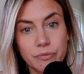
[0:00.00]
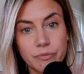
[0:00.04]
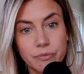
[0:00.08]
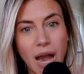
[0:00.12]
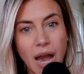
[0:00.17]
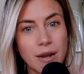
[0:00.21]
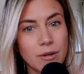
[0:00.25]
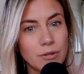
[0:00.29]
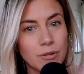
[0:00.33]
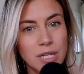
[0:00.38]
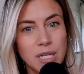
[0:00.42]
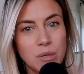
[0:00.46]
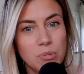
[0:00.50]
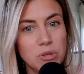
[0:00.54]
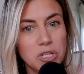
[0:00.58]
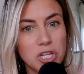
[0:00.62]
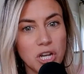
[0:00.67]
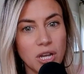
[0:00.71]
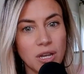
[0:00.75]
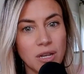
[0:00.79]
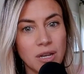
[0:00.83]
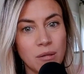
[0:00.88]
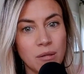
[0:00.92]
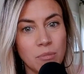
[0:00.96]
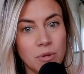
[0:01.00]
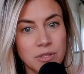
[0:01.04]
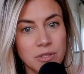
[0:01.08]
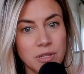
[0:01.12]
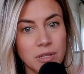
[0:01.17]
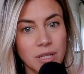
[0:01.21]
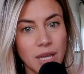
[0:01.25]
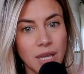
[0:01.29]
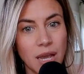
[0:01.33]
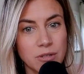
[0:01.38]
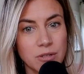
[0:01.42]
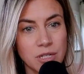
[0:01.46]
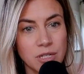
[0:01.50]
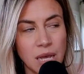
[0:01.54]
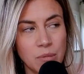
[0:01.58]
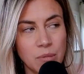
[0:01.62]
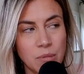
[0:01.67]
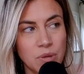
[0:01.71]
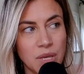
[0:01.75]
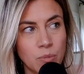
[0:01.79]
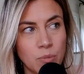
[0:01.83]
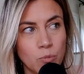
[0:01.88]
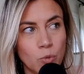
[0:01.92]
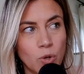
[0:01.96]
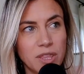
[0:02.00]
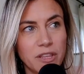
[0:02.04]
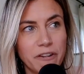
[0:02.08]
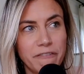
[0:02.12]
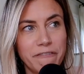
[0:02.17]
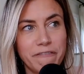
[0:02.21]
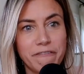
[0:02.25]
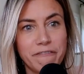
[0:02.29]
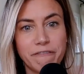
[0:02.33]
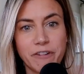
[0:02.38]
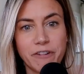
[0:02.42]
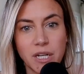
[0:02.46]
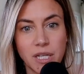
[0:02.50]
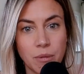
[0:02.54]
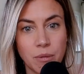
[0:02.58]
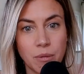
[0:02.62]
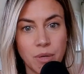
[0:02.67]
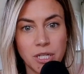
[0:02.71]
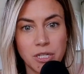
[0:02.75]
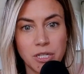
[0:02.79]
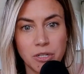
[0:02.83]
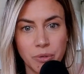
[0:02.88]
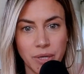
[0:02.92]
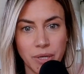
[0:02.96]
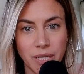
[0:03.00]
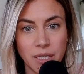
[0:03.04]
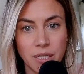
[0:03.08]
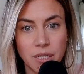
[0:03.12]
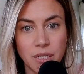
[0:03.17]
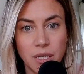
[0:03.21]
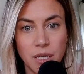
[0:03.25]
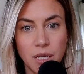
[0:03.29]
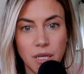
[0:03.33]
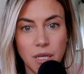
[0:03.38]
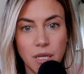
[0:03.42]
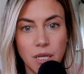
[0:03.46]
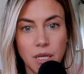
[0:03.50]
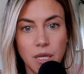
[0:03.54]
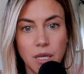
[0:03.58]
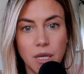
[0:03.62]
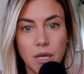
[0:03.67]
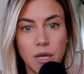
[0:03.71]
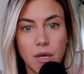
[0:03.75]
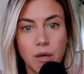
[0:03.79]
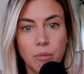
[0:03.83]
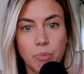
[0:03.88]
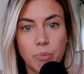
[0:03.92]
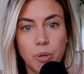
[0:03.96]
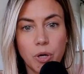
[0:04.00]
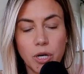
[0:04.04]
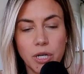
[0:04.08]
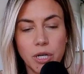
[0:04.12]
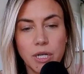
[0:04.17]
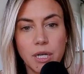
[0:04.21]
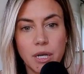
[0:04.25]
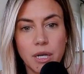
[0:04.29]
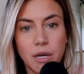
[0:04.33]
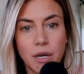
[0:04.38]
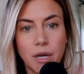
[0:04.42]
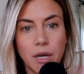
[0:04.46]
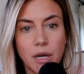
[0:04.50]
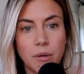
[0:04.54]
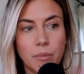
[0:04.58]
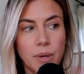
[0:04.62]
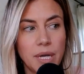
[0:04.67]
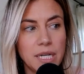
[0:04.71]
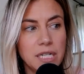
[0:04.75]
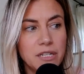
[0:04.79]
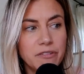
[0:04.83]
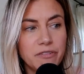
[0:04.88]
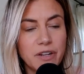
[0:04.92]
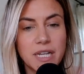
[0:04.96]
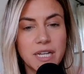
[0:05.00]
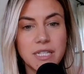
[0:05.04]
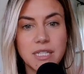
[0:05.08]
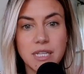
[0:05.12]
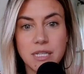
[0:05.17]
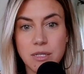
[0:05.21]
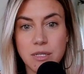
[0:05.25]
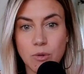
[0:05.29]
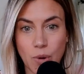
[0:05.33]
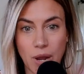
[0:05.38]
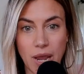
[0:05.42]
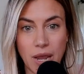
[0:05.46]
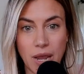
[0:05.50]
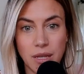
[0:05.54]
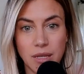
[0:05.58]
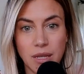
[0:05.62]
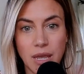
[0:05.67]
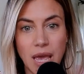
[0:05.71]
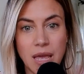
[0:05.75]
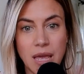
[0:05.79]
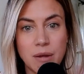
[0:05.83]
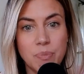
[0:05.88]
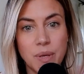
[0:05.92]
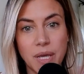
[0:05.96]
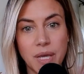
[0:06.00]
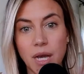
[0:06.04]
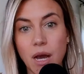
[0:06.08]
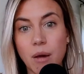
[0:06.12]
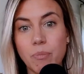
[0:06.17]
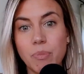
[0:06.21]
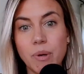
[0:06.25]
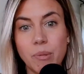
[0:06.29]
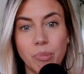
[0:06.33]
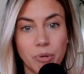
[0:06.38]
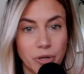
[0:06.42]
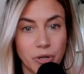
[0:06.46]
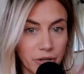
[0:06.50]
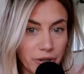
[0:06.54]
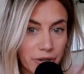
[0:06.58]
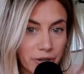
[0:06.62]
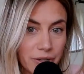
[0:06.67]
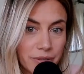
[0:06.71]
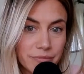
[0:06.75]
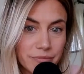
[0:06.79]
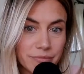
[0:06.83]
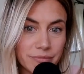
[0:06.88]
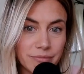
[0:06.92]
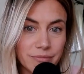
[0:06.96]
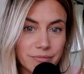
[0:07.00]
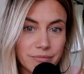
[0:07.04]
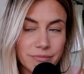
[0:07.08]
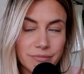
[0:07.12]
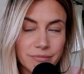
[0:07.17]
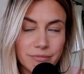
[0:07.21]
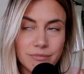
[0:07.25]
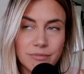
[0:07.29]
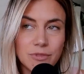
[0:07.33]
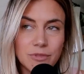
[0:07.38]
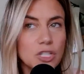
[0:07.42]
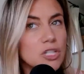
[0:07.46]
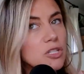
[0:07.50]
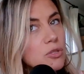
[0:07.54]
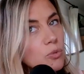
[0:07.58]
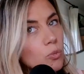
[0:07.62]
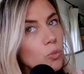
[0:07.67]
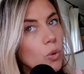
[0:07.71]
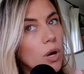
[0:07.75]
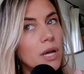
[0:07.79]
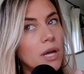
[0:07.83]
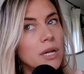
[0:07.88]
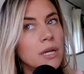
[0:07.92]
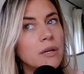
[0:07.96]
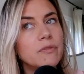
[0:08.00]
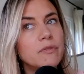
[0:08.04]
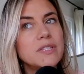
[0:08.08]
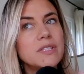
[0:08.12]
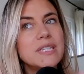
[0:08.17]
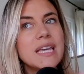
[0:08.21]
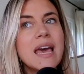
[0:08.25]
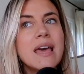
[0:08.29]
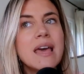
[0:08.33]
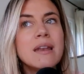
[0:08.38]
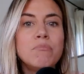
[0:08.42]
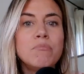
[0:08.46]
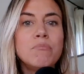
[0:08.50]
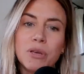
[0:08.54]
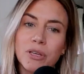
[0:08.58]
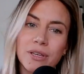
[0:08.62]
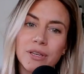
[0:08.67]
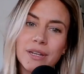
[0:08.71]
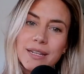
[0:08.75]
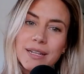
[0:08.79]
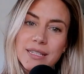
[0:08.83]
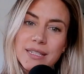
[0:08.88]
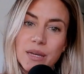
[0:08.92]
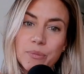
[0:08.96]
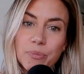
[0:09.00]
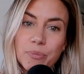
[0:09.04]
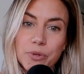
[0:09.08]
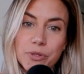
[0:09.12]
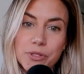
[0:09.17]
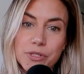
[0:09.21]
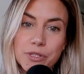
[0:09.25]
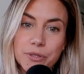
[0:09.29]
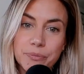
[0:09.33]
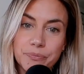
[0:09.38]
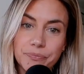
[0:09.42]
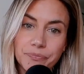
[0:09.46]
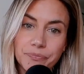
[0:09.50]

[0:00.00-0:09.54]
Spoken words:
I don't need to be checking emails on the couch at 9 p.m. What the fuck am I doing? Put my devices away and pick up a book. Just one of 10 million examples.